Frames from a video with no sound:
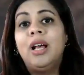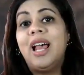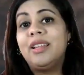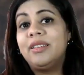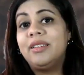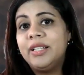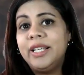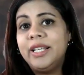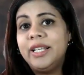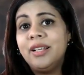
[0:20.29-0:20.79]
As
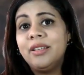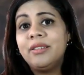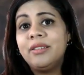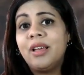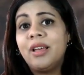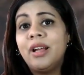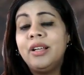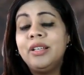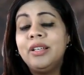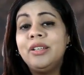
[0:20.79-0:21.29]
a data
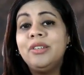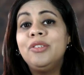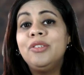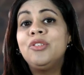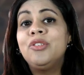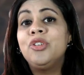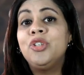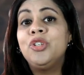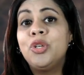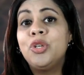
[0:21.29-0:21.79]
scientist,
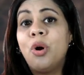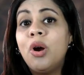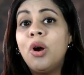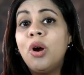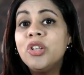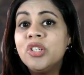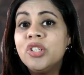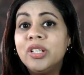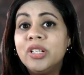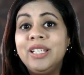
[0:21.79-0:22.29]
your
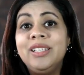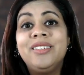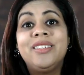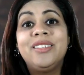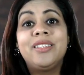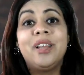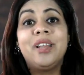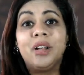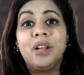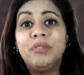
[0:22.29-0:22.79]
journey
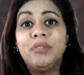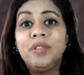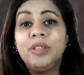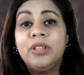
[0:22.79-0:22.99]
starts with